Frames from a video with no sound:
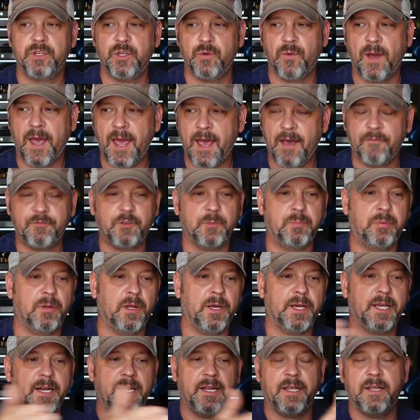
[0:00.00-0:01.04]
You have to
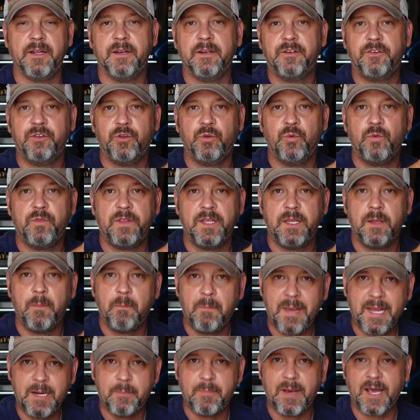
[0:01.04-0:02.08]
plug it into the
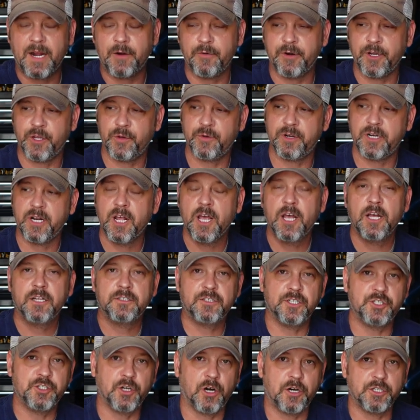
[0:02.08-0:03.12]
main battery unit
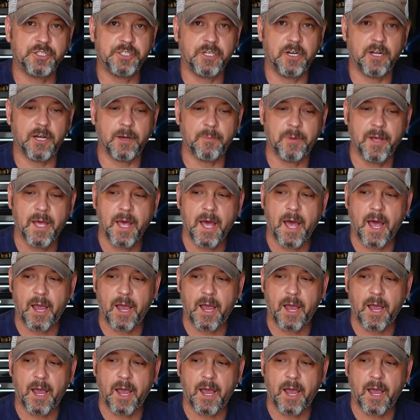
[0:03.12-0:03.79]
to charge it up.